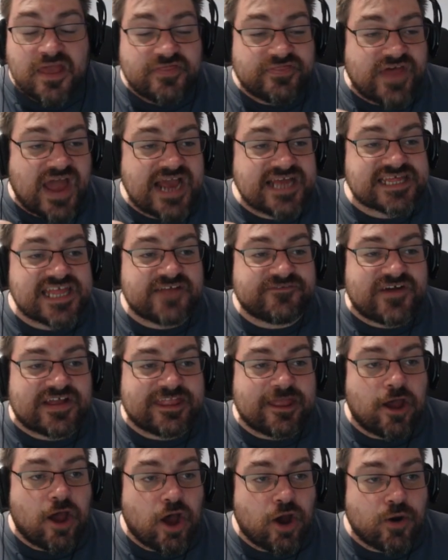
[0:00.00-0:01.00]
Thanks to the fact
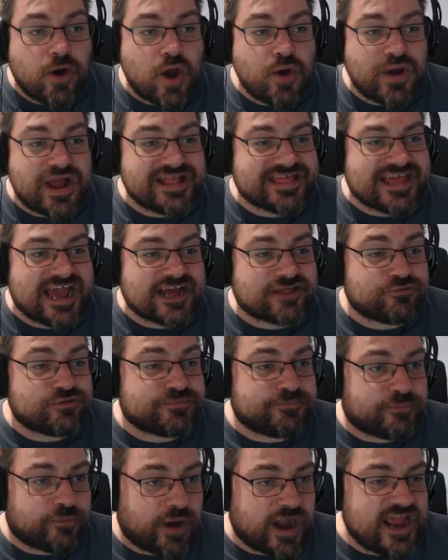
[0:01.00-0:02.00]
that Ho-Oh attacks
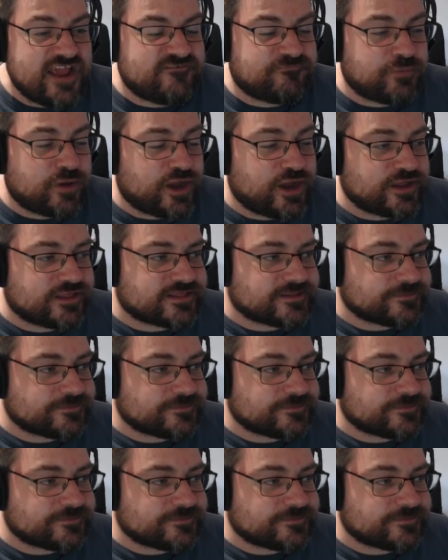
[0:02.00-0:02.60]
with Brave Bird,